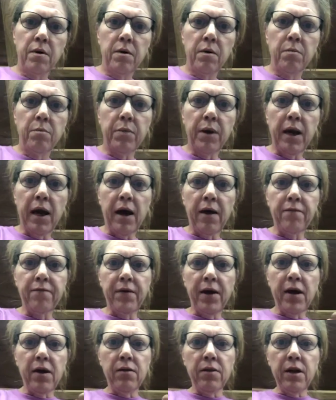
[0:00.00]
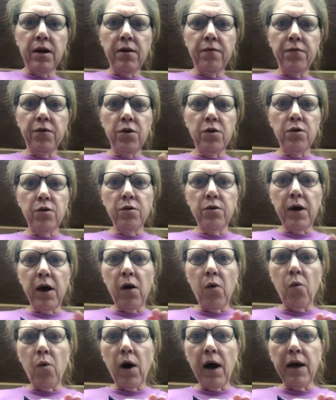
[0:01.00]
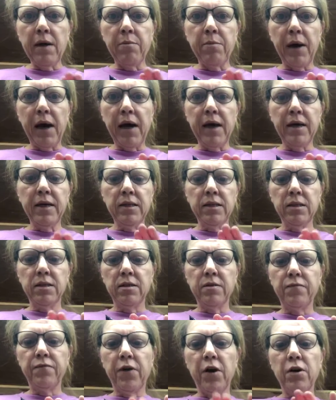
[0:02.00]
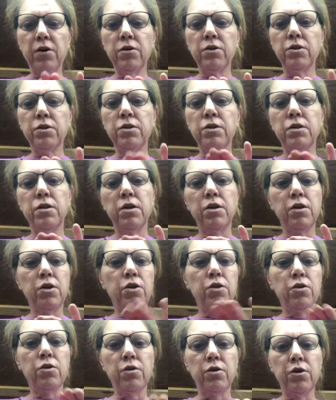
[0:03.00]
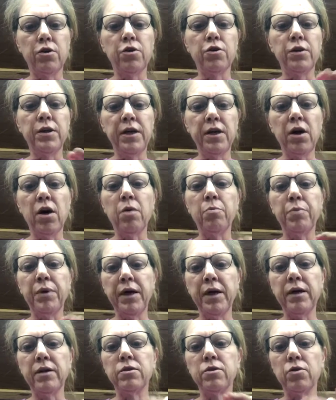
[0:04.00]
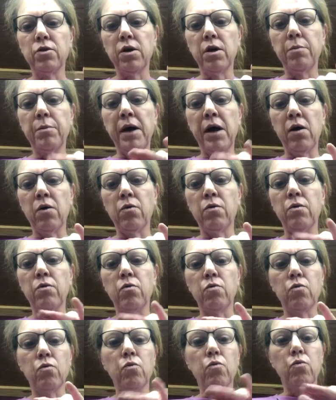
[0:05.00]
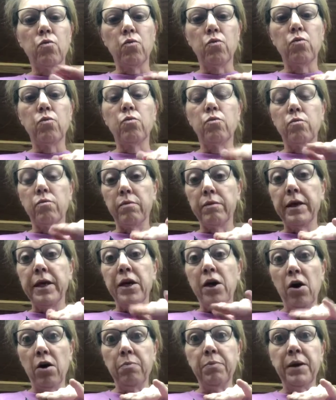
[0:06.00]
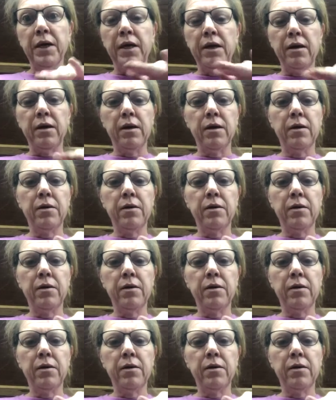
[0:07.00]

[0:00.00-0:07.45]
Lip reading: But I found that if you do that white base first, your neon pinks will come out neon pink,